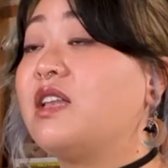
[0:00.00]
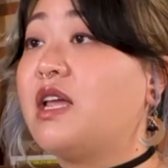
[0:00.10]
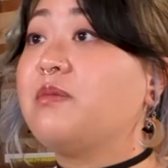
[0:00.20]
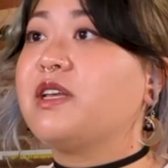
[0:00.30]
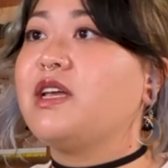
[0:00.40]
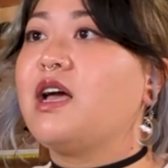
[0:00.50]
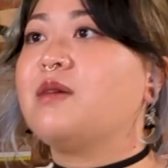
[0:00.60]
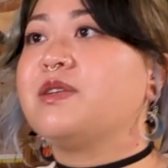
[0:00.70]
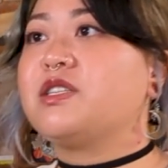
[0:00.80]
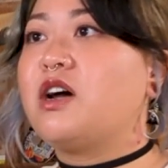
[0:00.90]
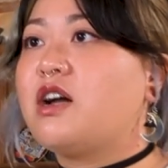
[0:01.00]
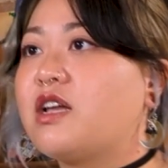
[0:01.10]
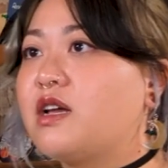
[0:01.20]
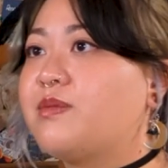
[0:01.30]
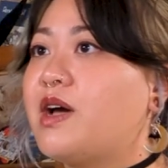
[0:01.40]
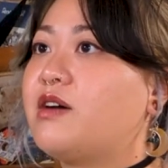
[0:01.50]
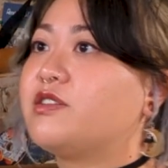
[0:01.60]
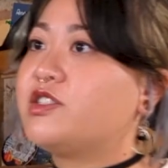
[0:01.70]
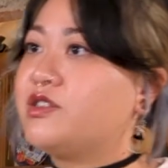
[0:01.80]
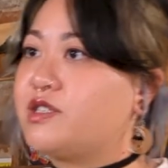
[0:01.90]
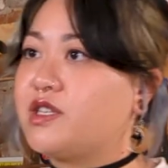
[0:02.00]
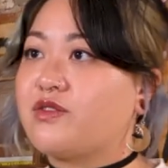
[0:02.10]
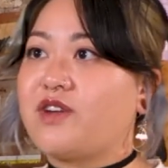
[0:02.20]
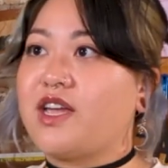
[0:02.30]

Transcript: Namely, I'll be talking about choosing the